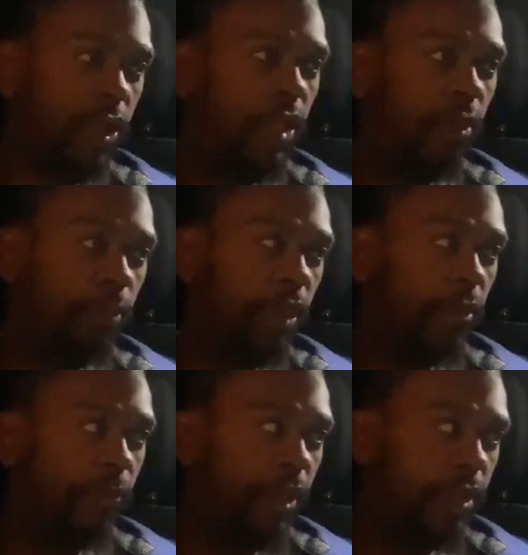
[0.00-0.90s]
receive the
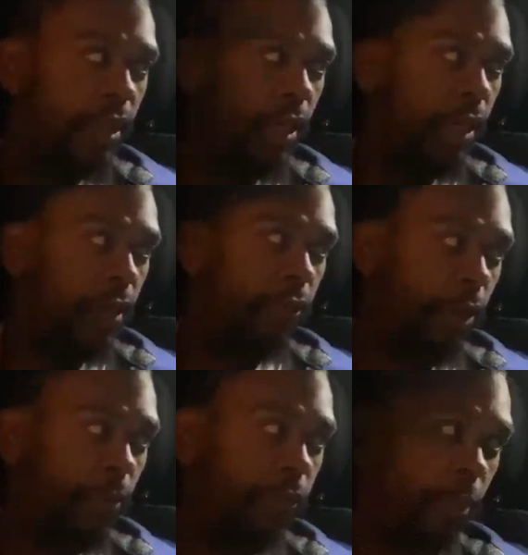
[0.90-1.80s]
benefits
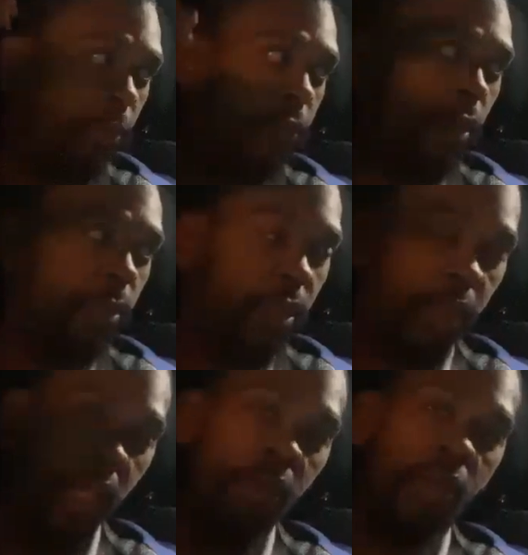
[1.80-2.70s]
from
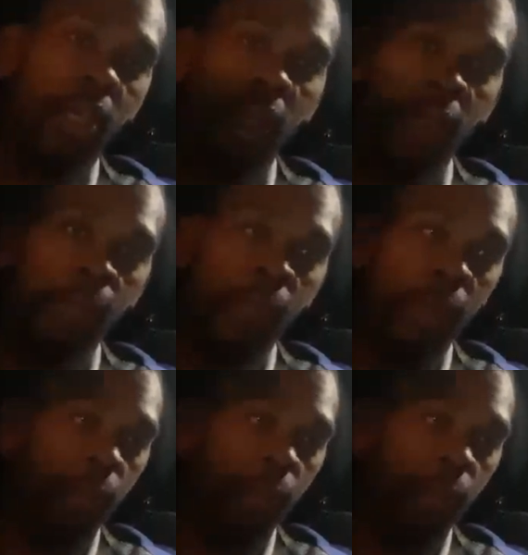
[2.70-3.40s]
his everything